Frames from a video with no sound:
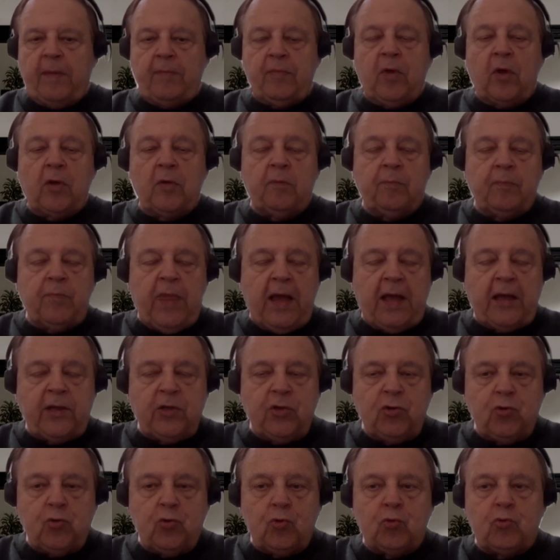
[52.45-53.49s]
I'm not, not
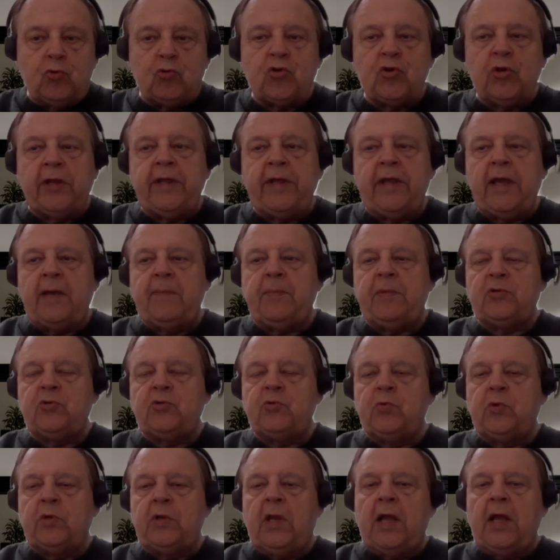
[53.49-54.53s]
usually up at
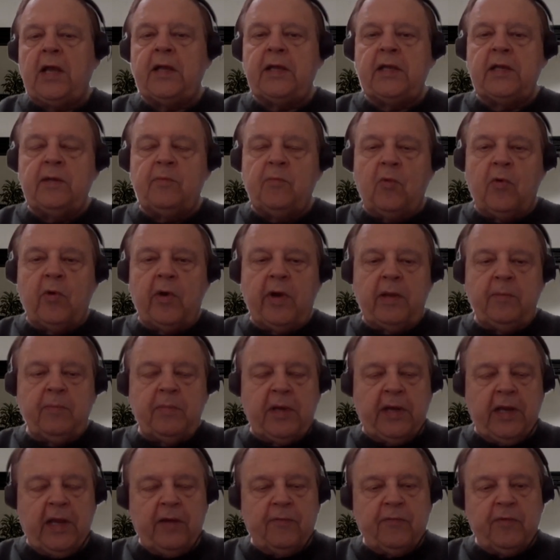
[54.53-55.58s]
2 o'clock in the morning,
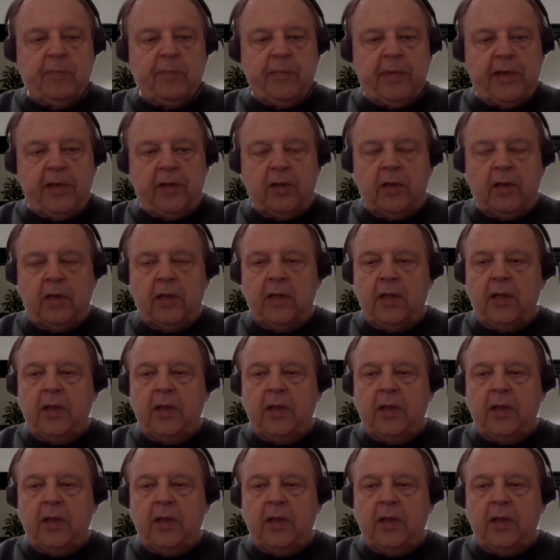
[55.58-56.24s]
but every bell